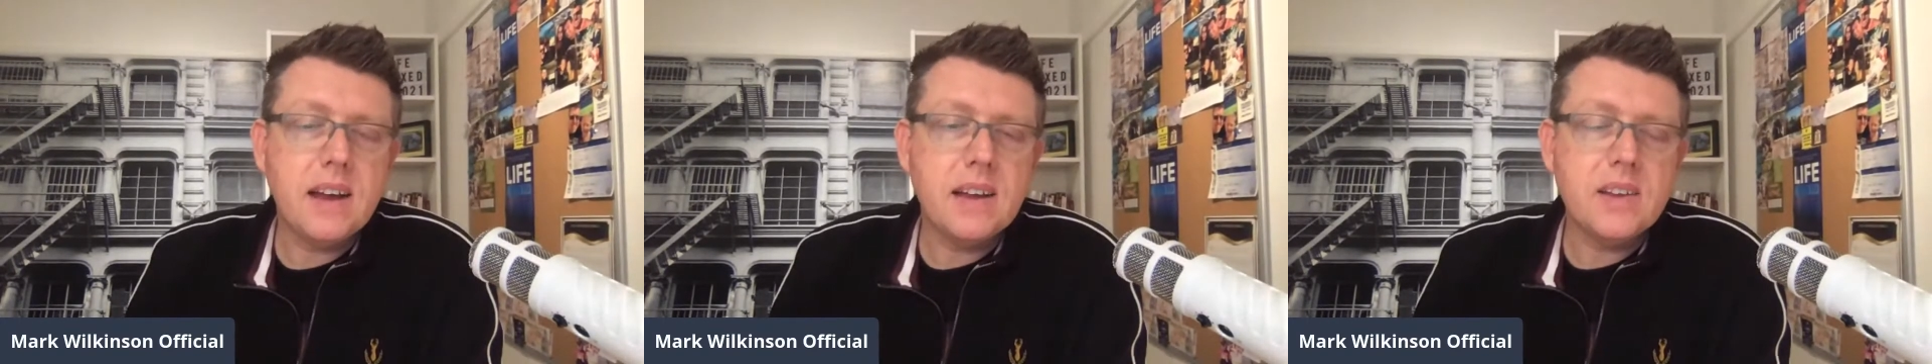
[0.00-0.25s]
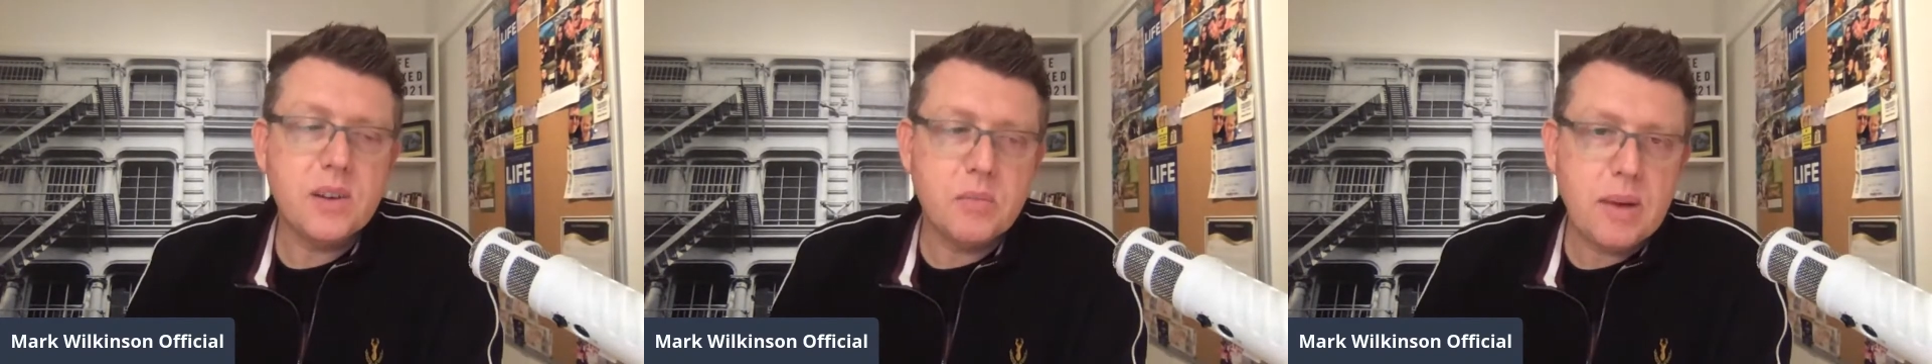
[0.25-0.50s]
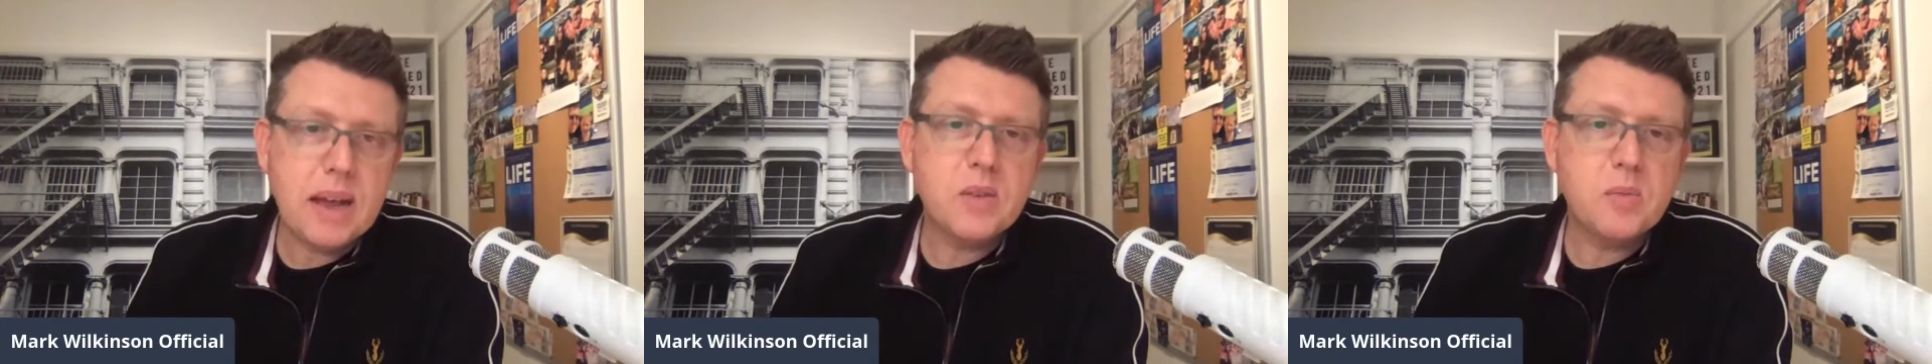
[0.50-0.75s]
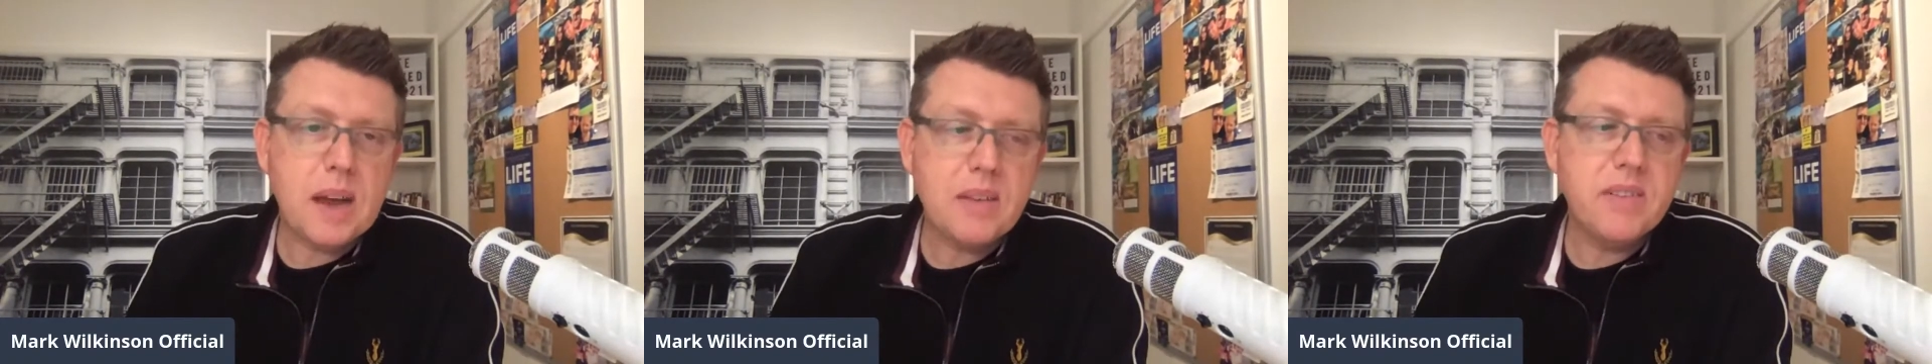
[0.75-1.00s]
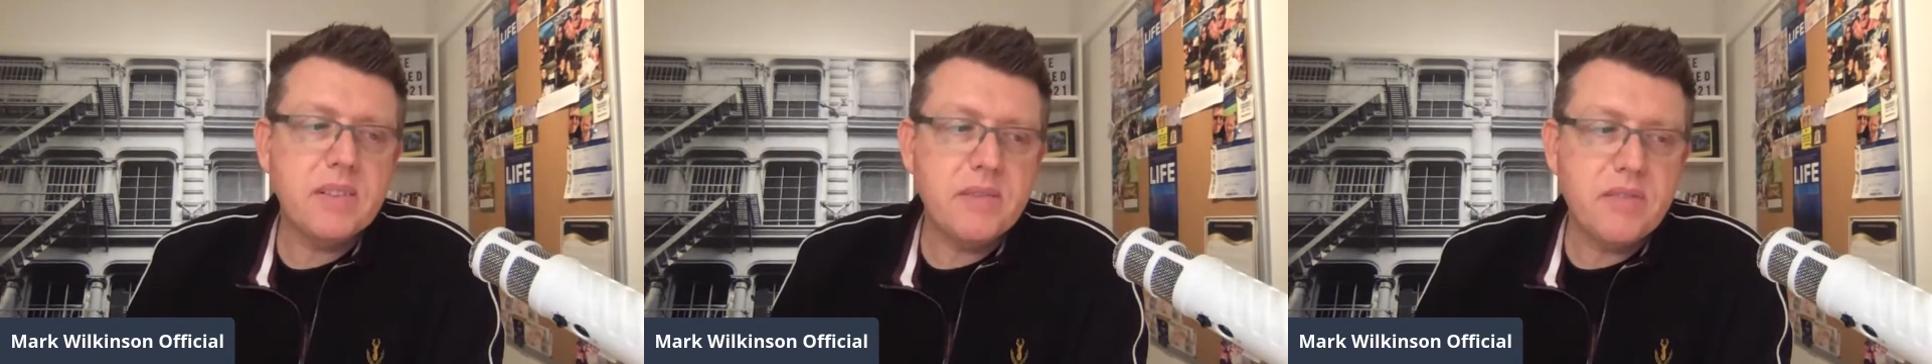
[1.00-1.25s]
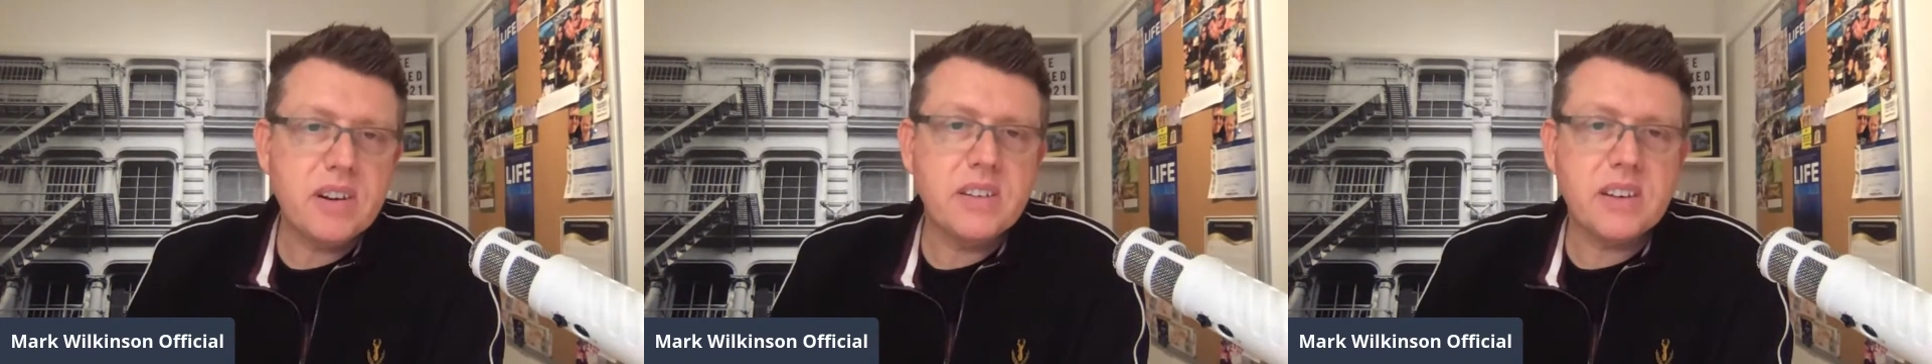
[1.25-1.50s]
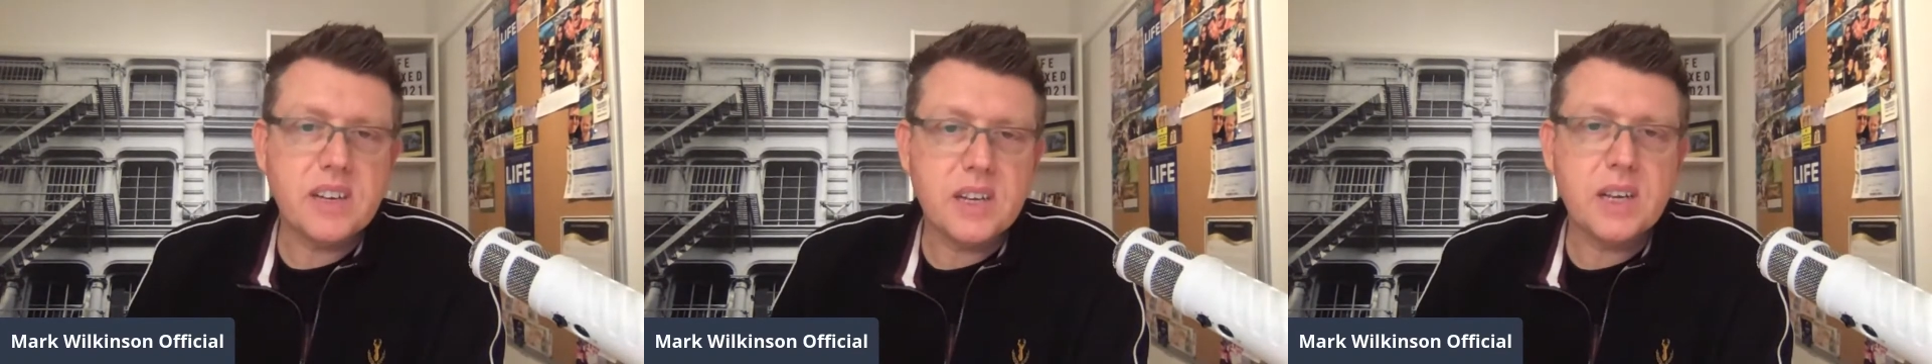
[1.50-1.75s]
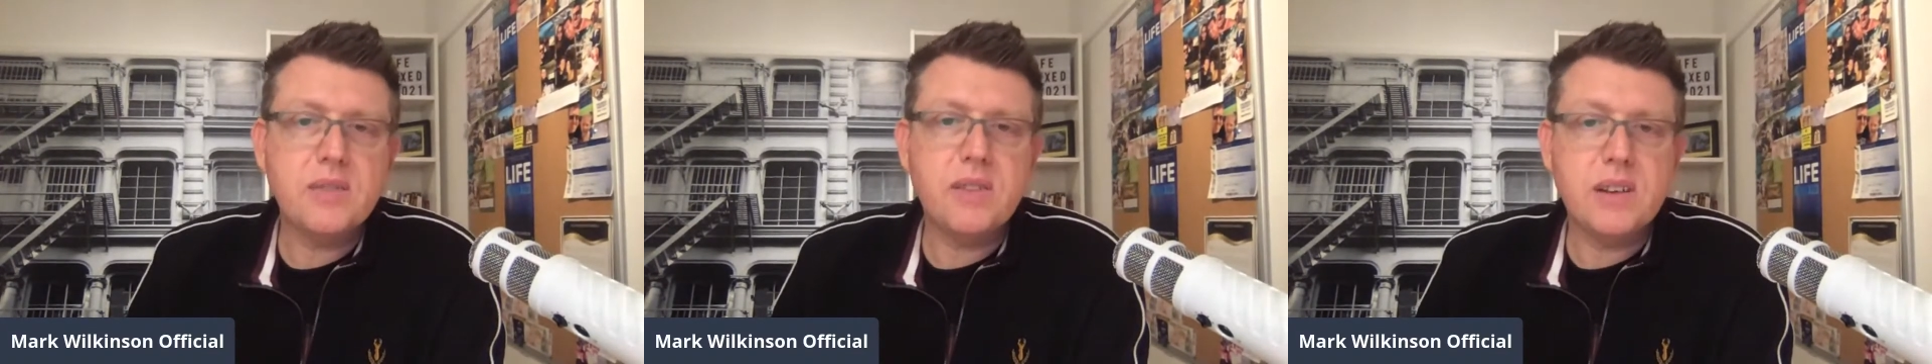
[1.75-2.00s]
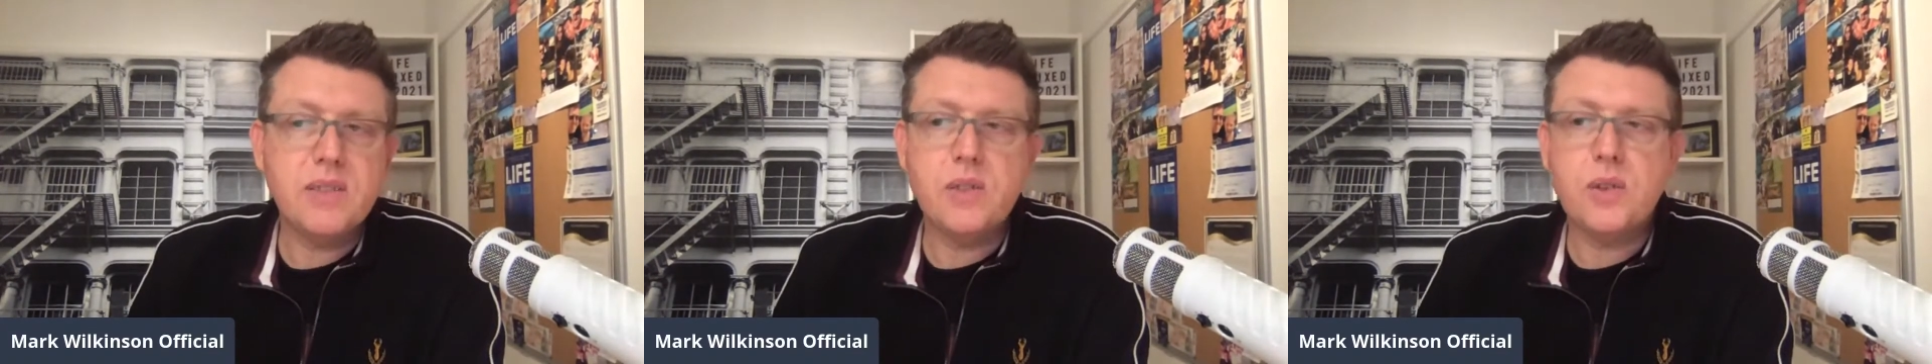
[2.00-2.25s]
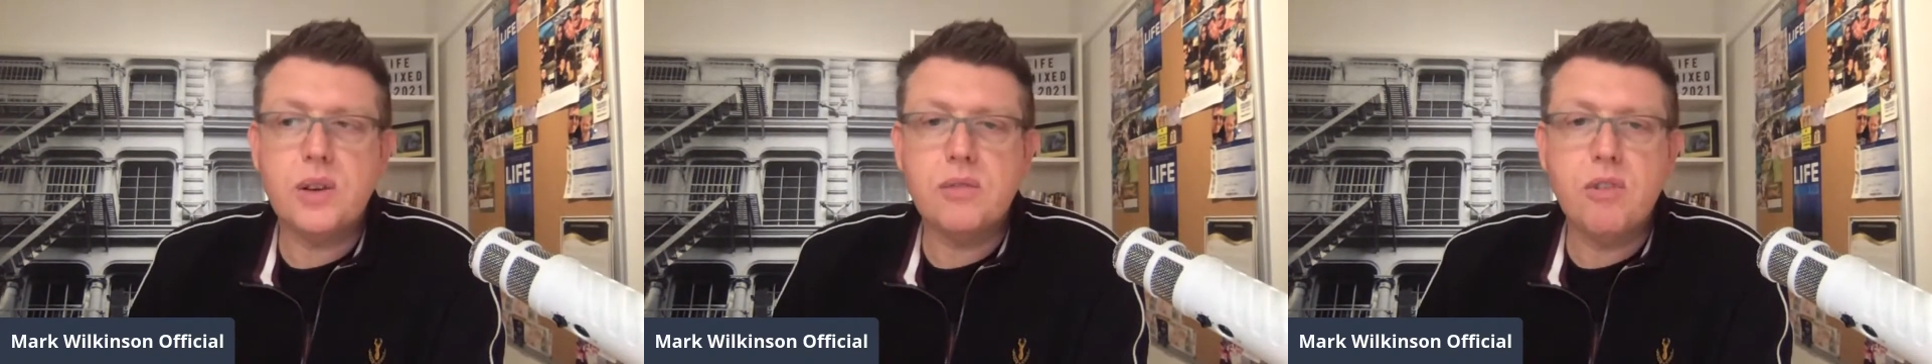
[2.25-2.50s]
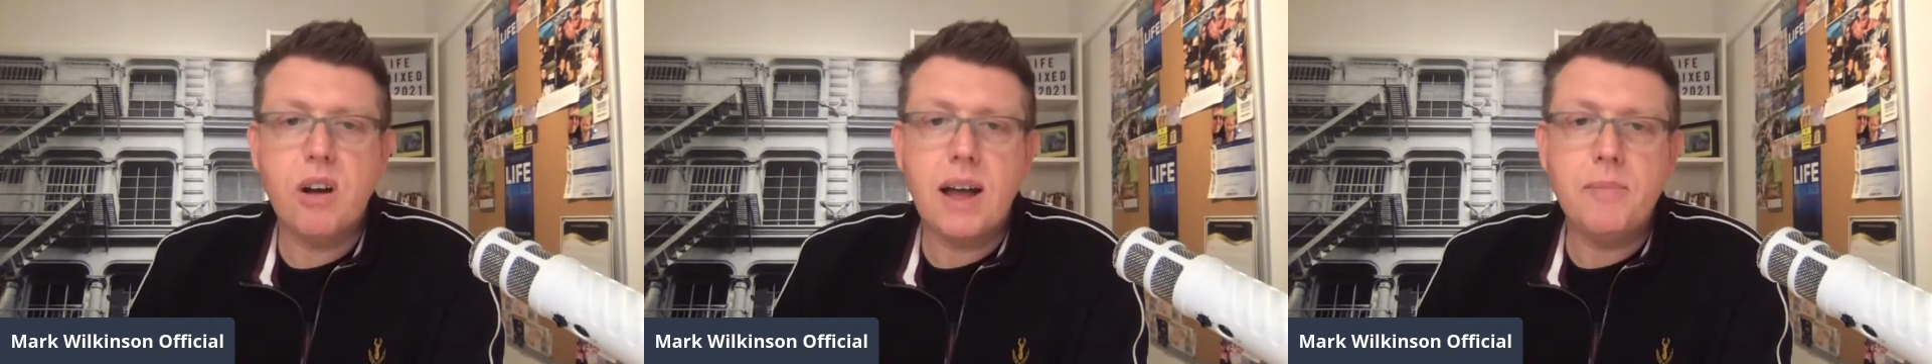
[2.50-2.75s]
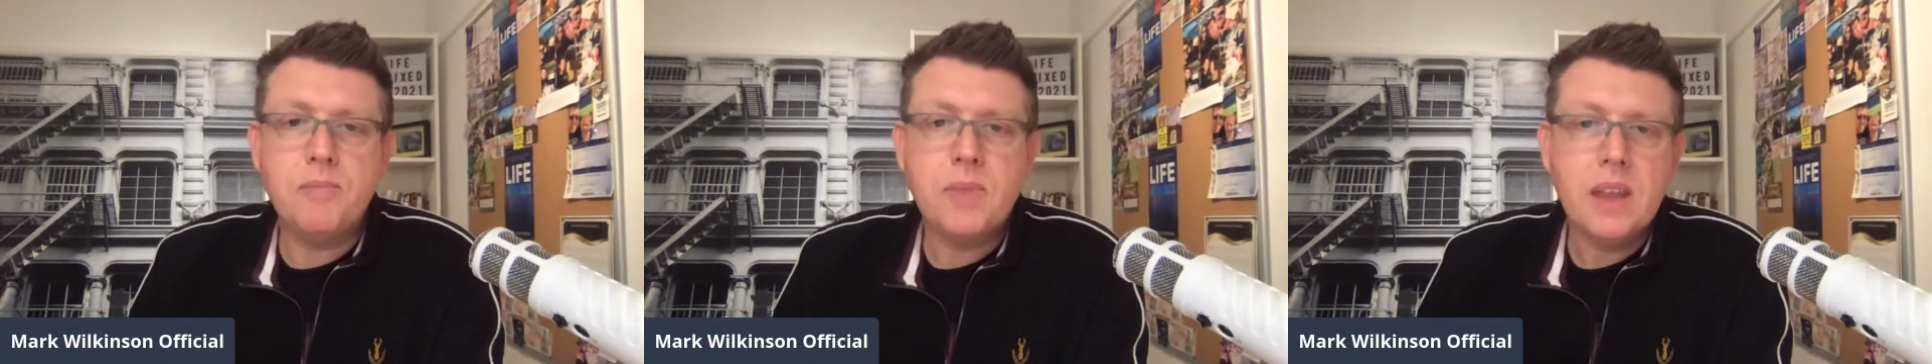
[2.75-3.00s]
you can bounce back very, very successfully if you do it right.